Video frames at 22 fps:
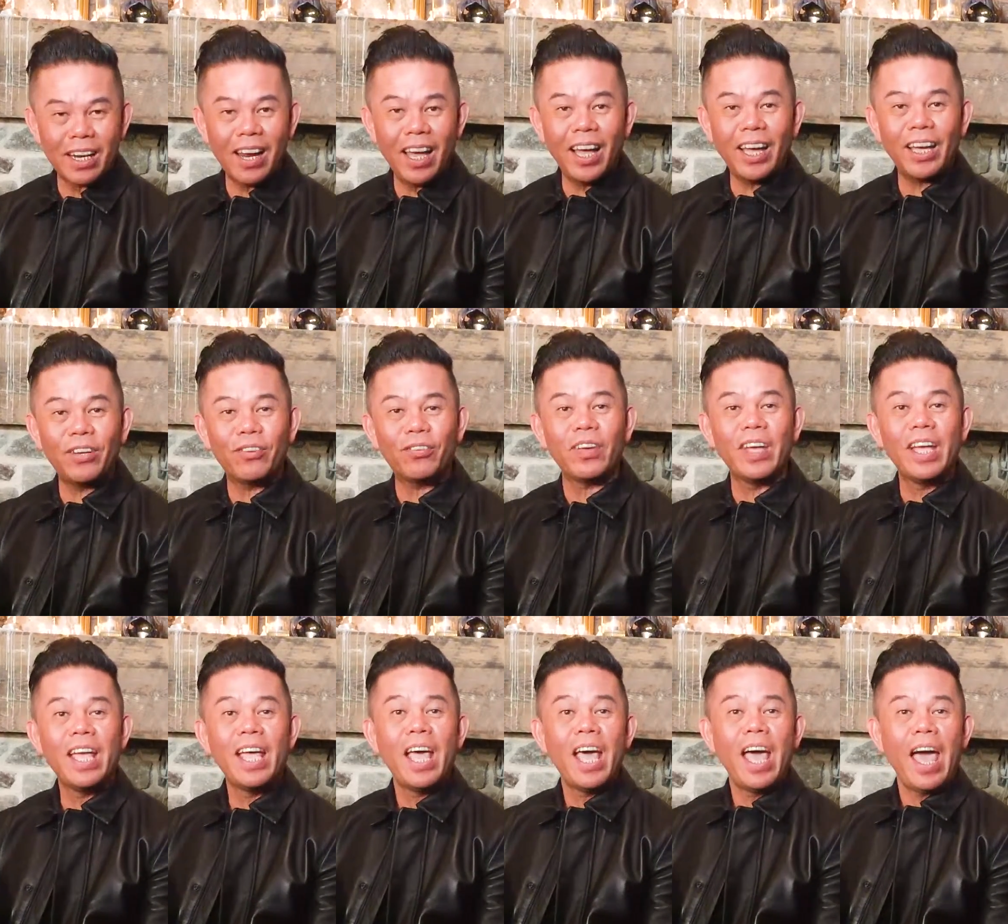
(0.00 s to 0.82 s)
Live.
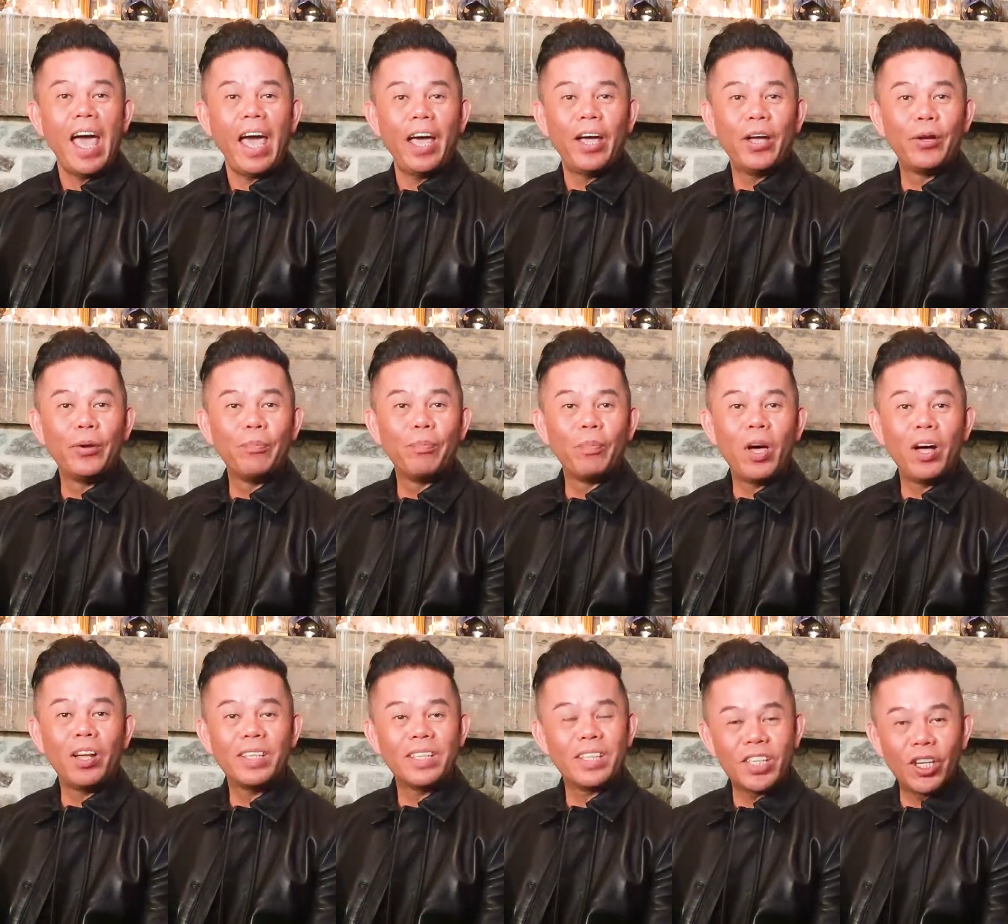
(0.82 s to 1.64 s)

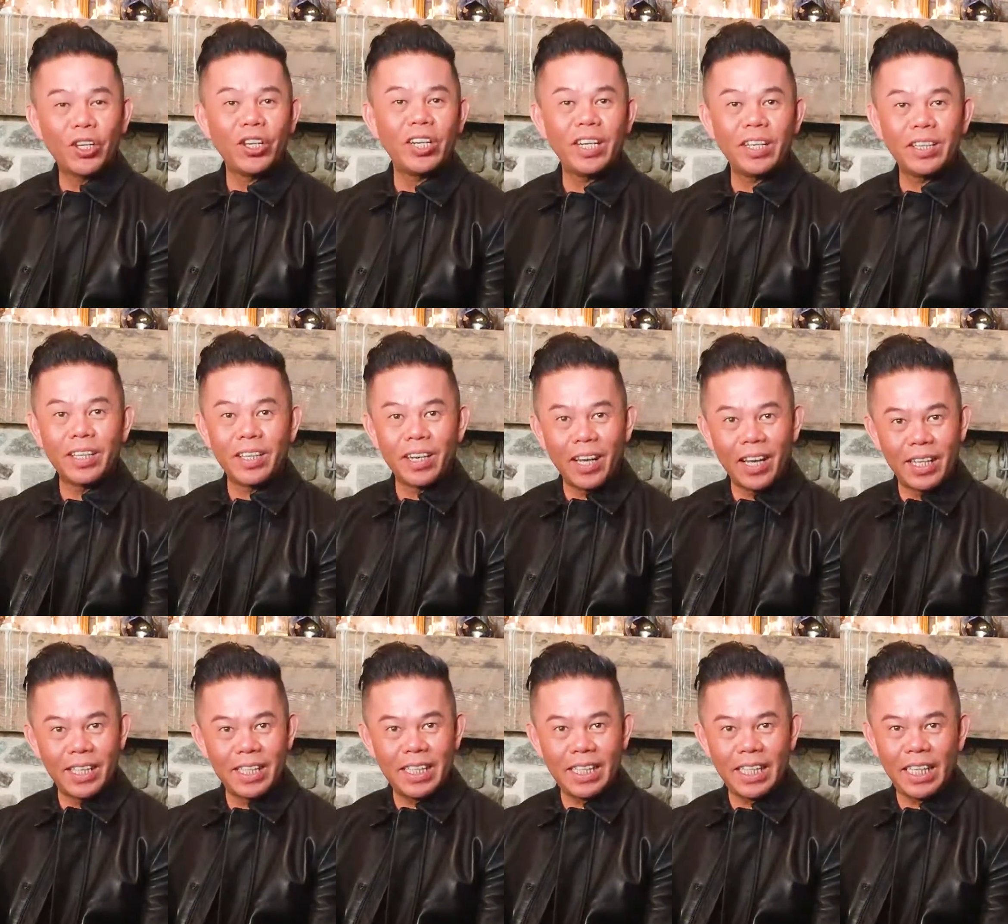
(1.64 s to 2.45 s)
On Sunday the
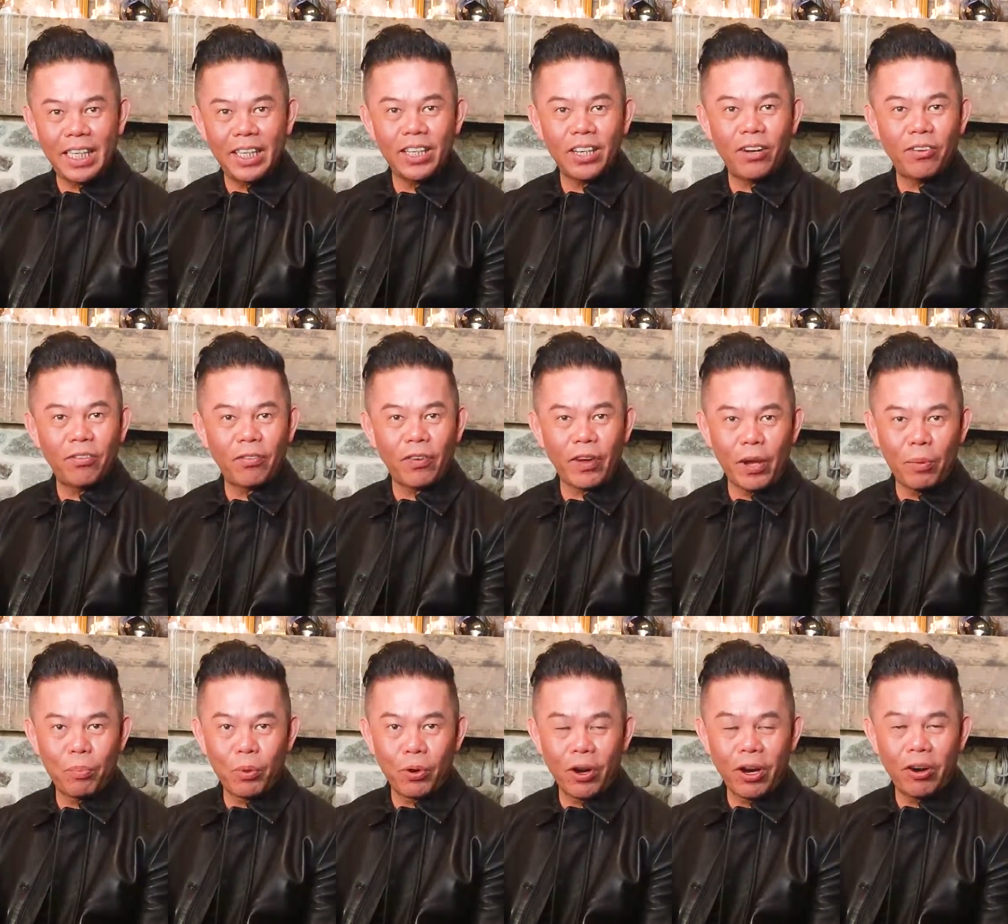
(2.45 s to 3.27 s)
19th of
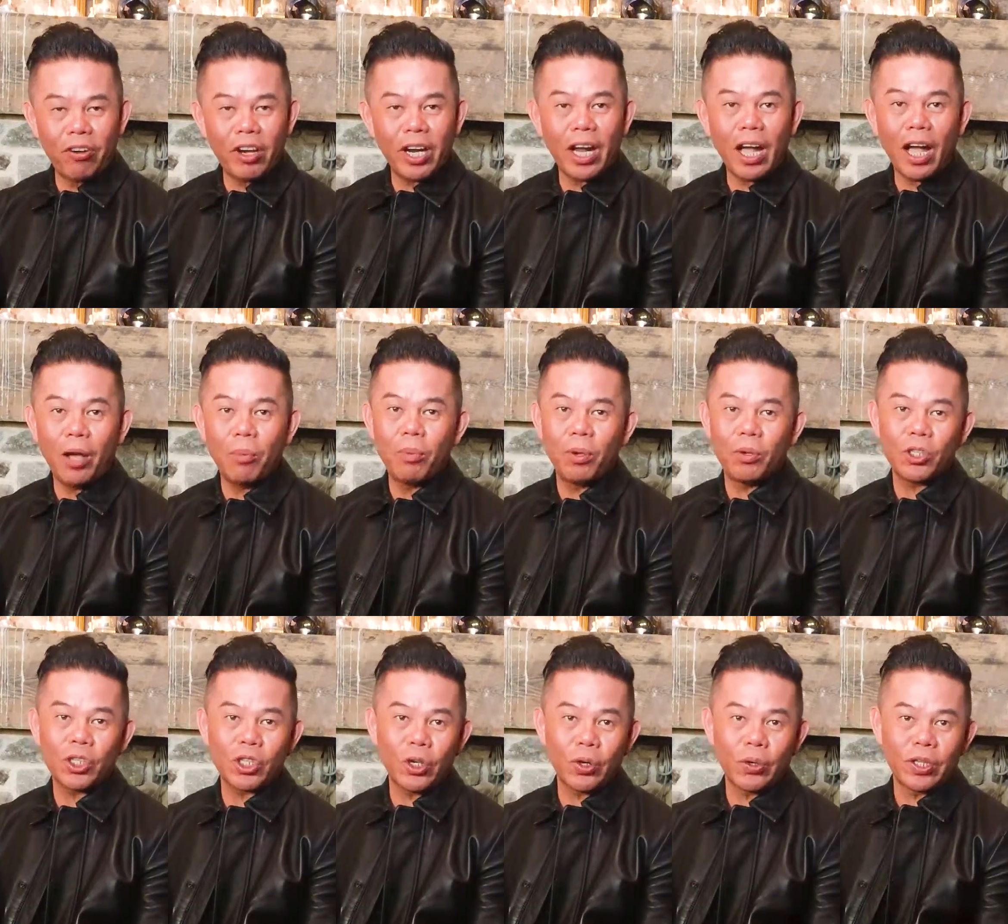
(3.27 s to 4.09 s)
February, I'll
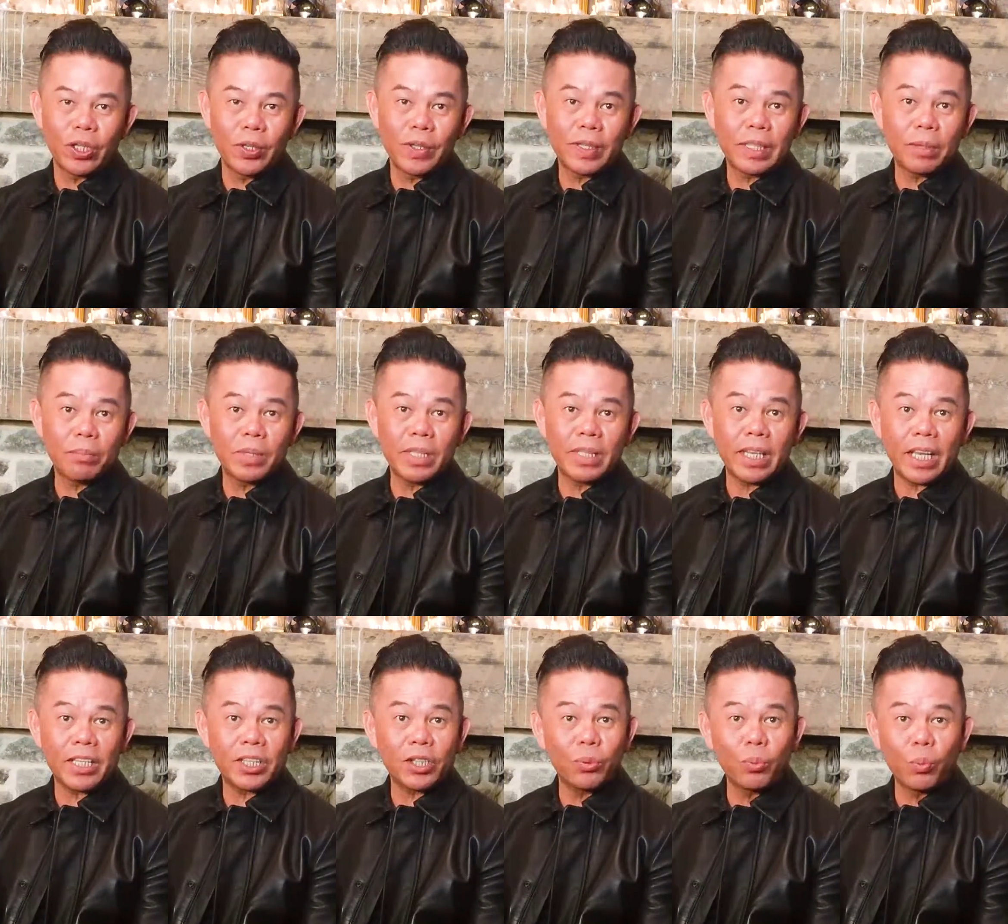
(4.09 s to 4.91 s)
be showing you some
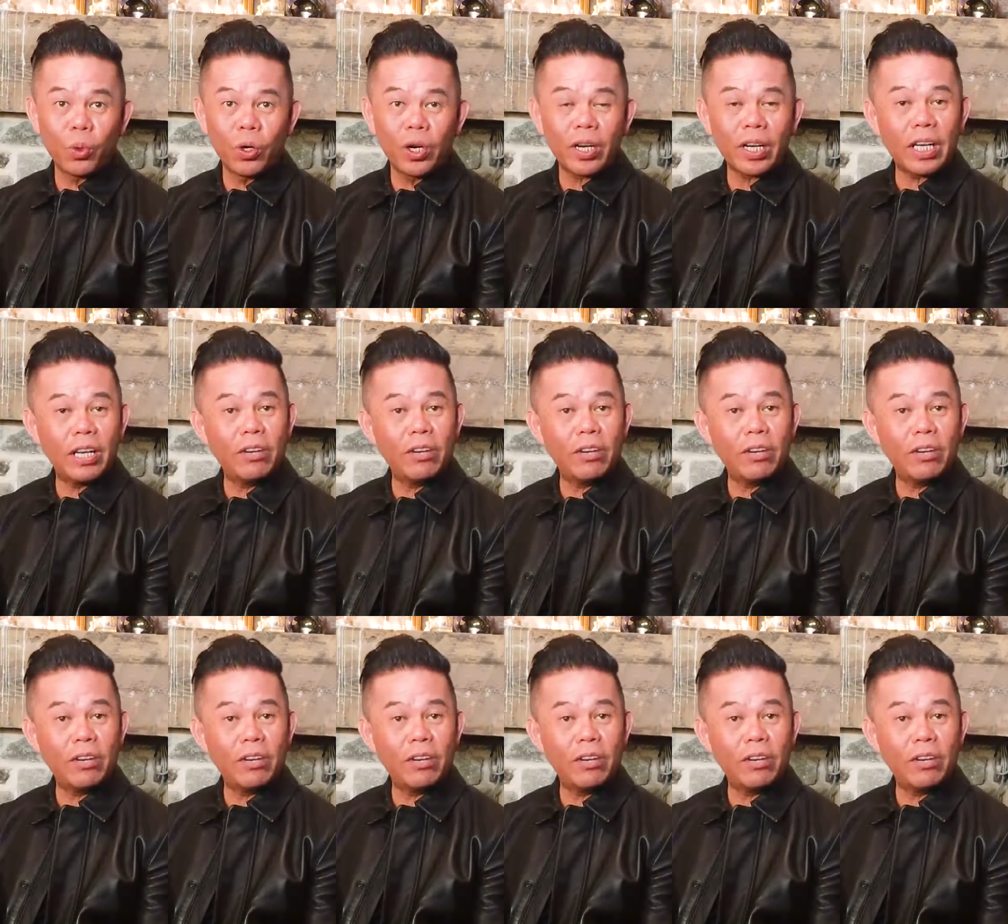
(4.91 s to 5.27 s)
session work.